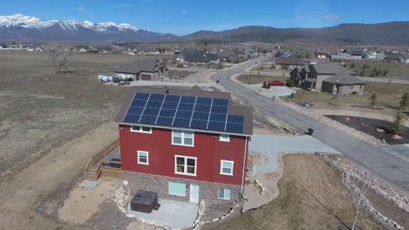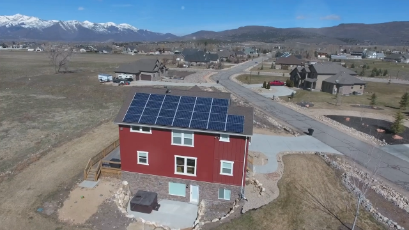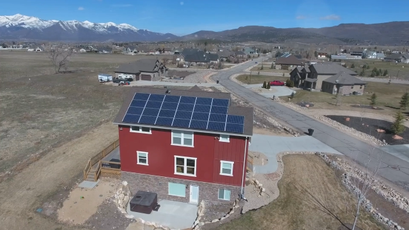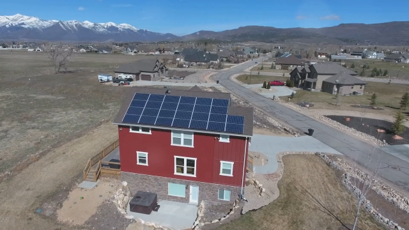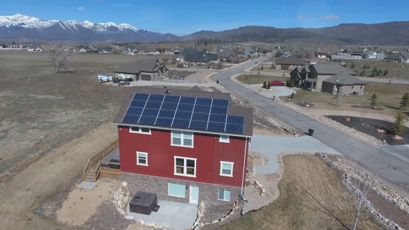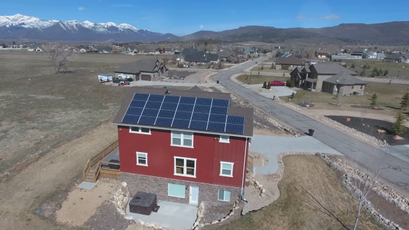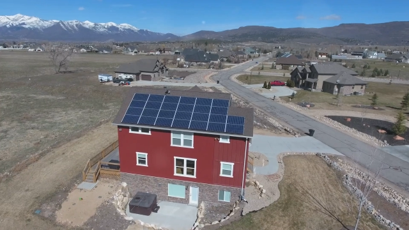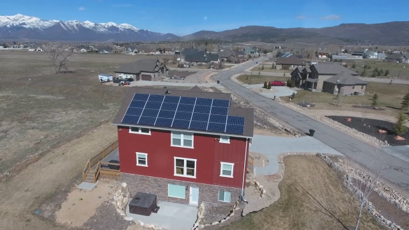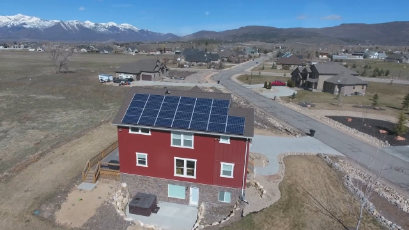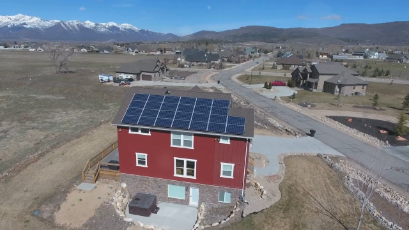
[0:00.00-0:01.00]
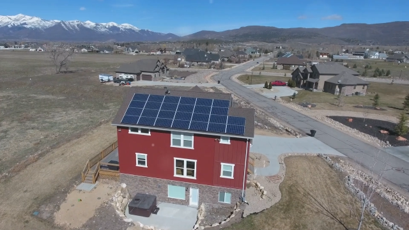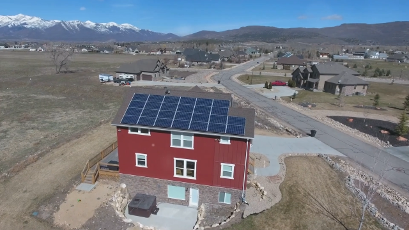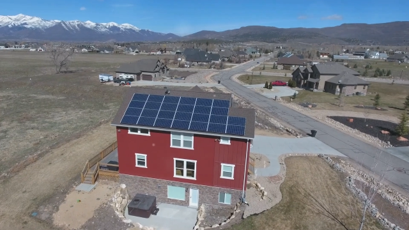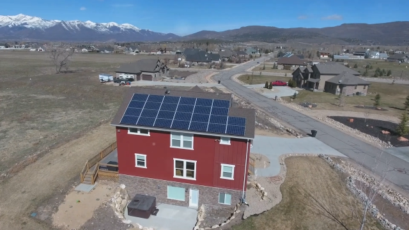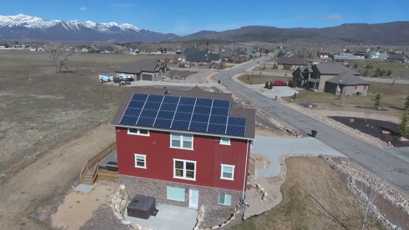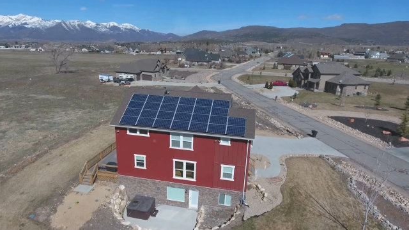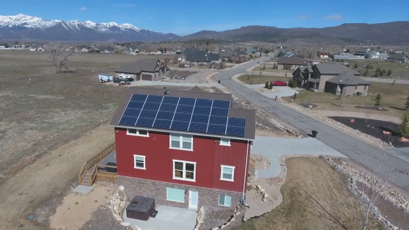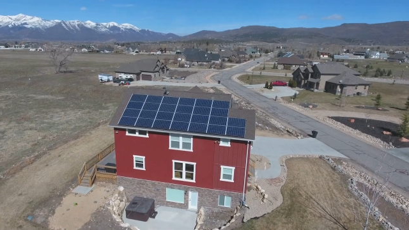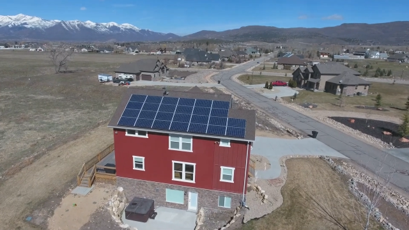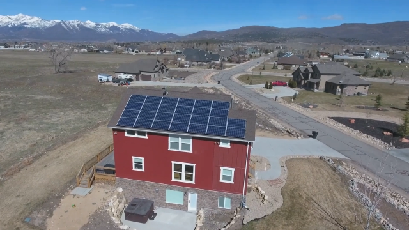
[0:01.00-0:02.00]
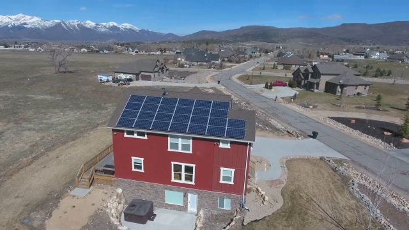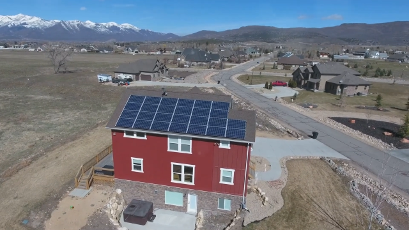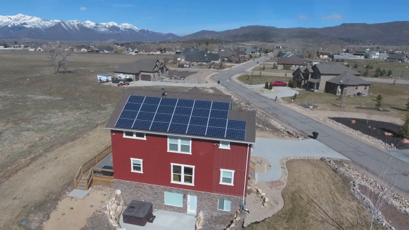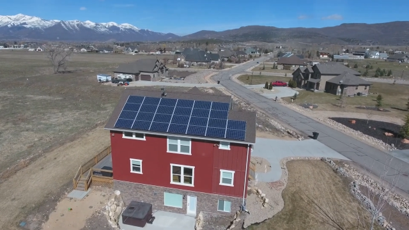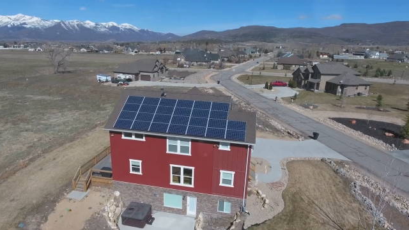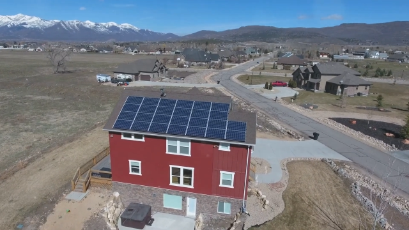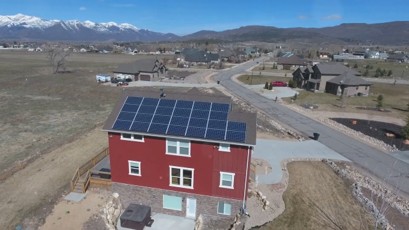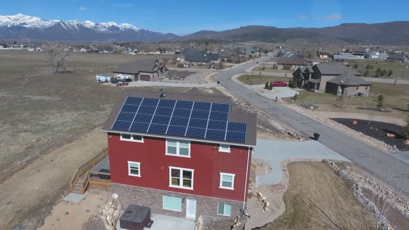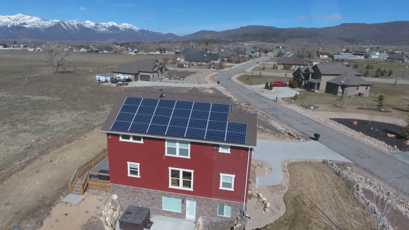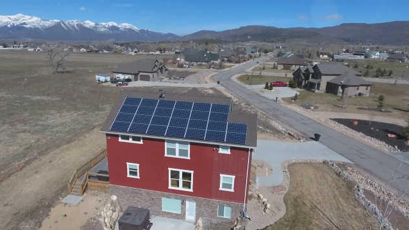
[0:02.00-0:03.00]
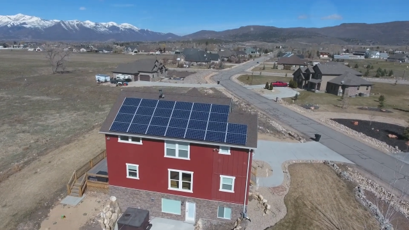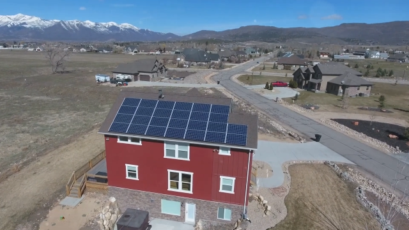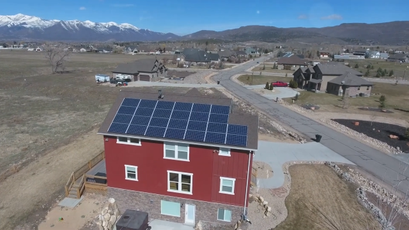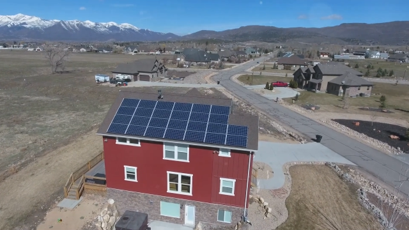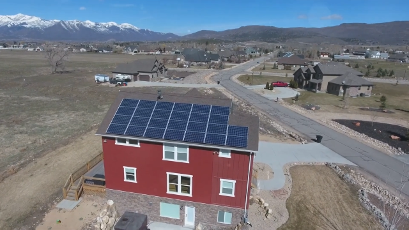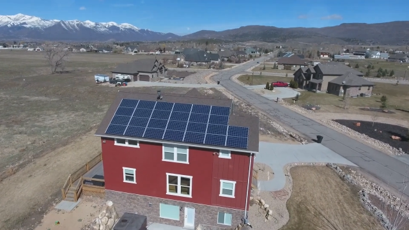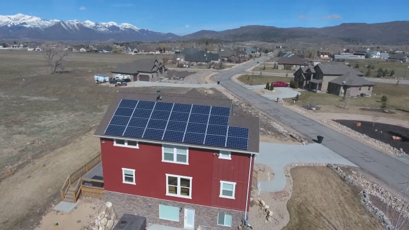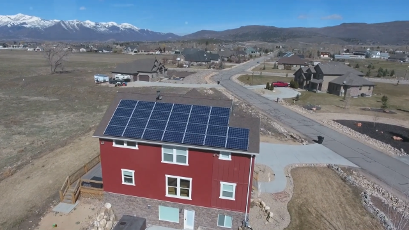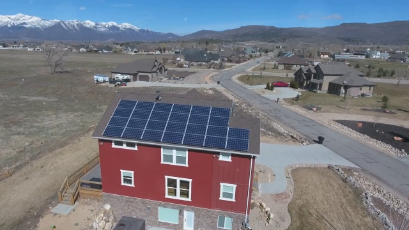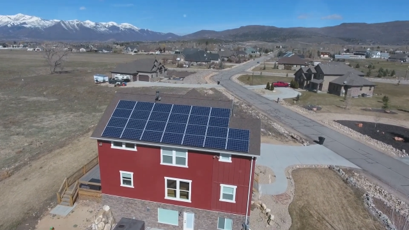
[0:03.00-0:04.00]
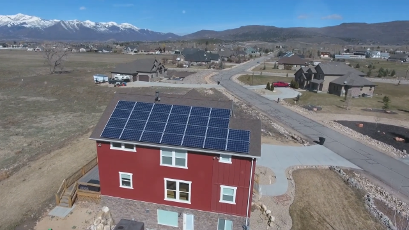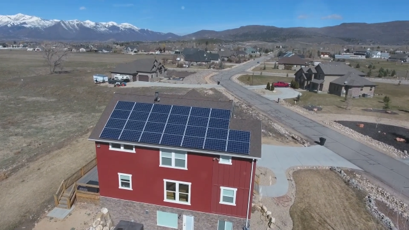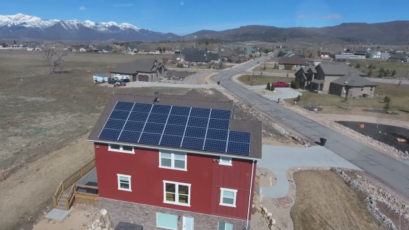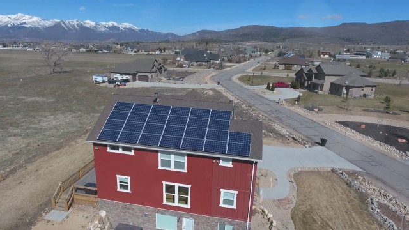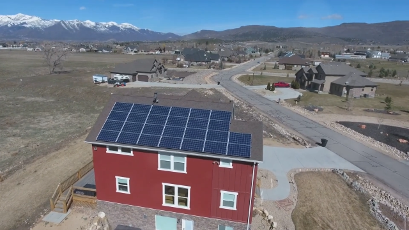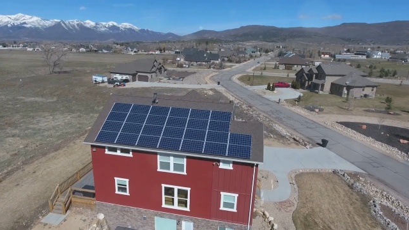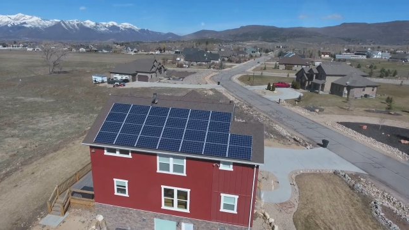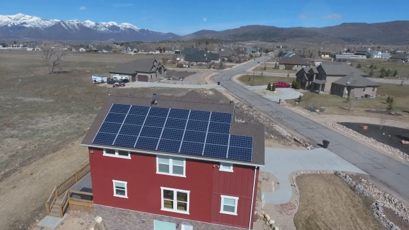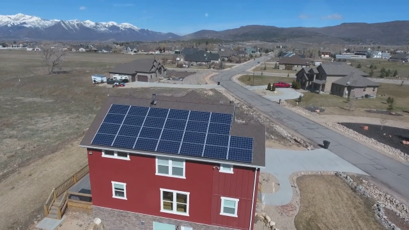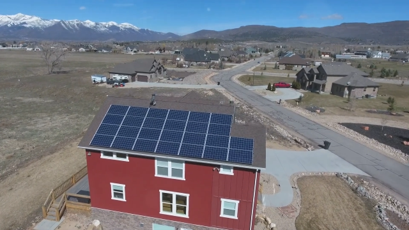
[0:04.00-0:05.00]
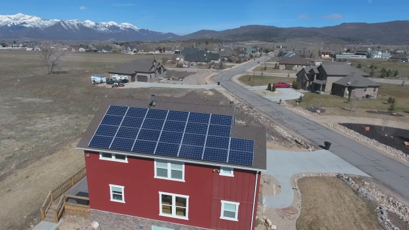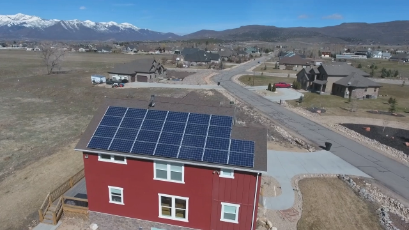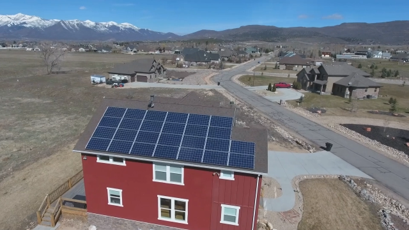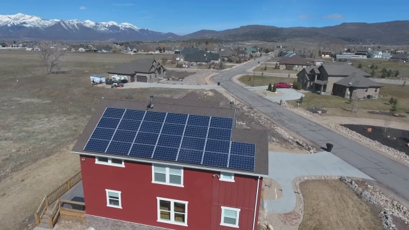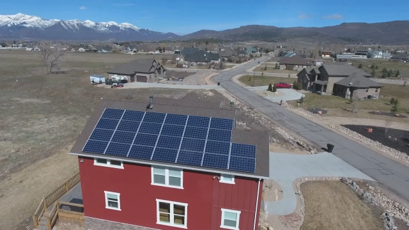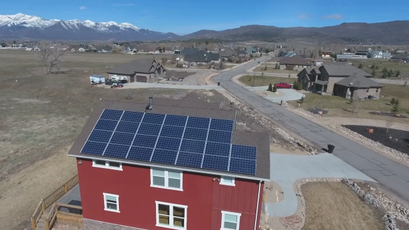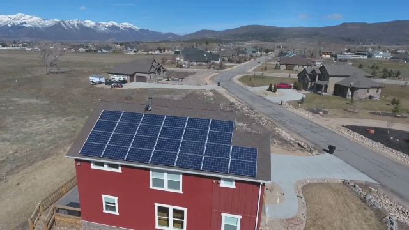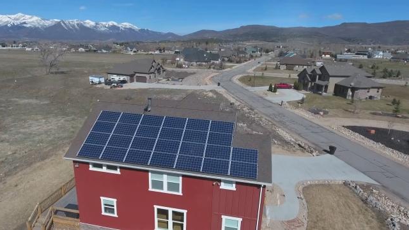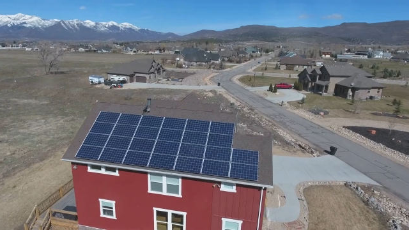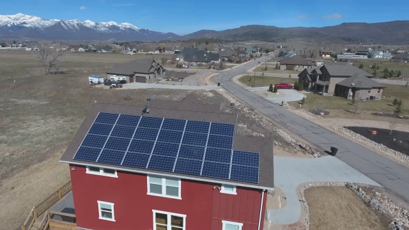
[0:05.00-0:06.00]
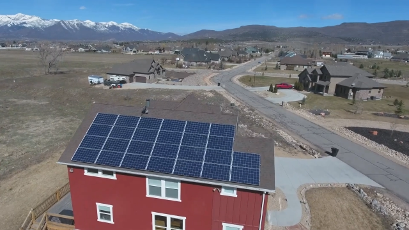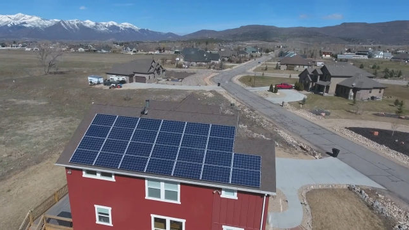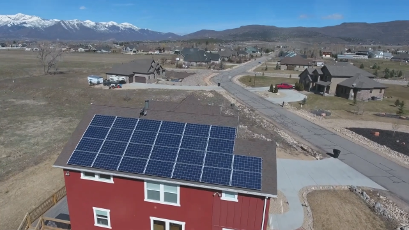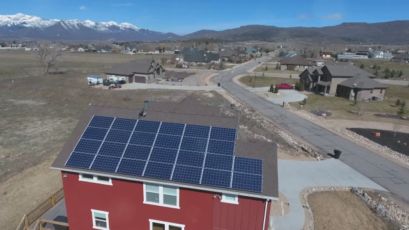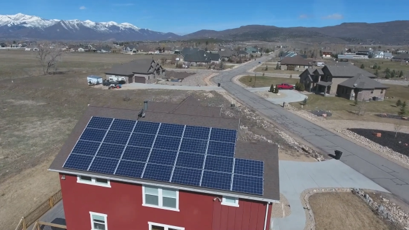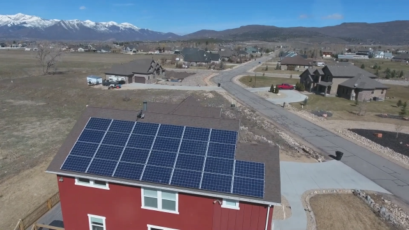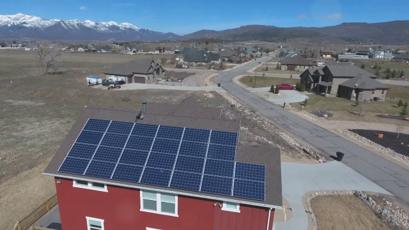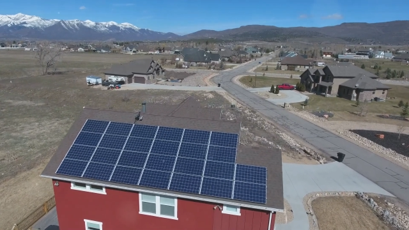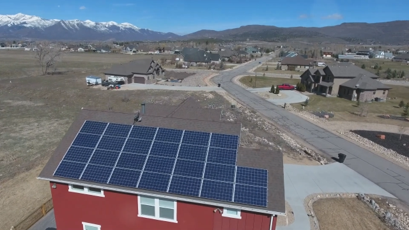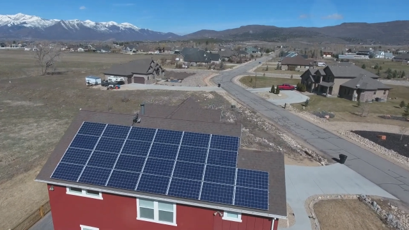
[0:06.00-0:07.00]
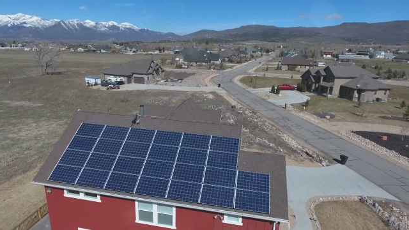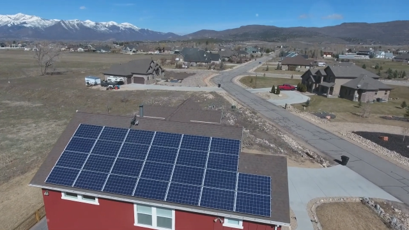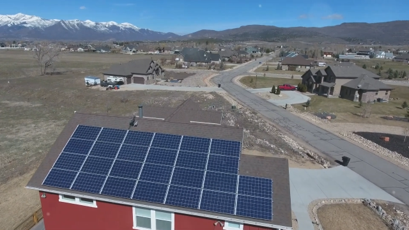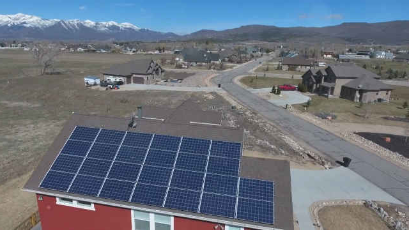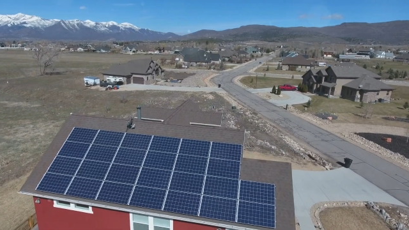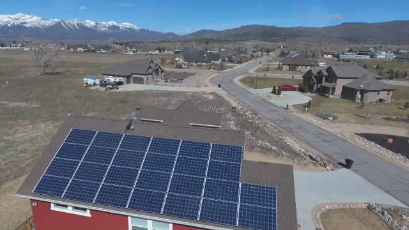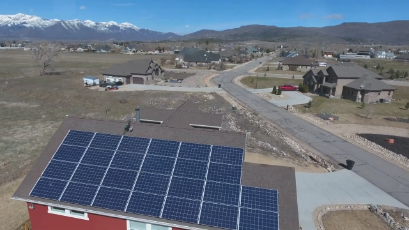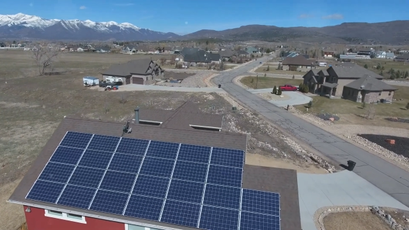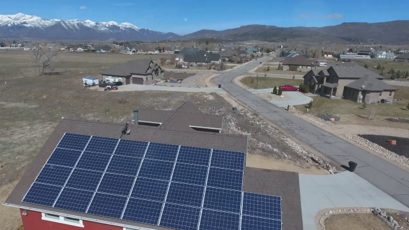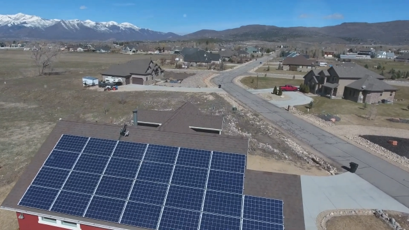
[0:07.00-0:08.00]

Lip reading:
[unreadable: no face in view]